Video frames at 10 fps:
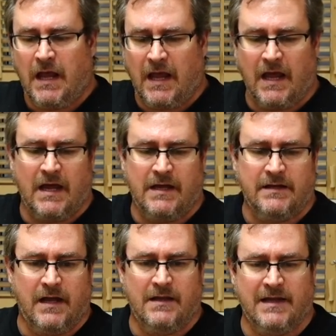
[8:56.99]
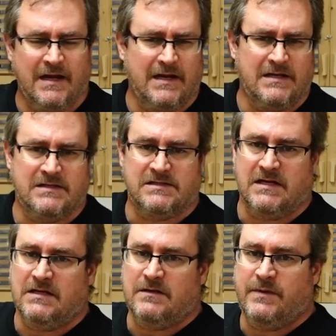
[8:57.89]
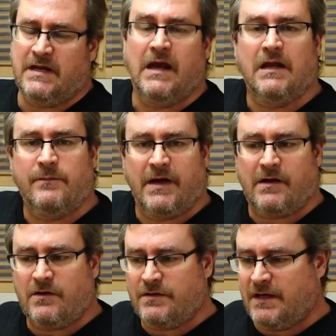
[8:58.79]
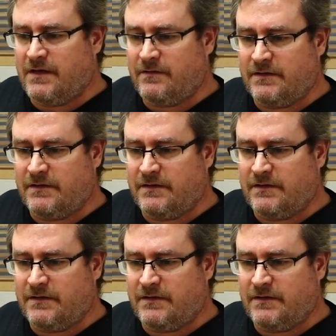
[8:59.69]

and they didn't seem to be any better than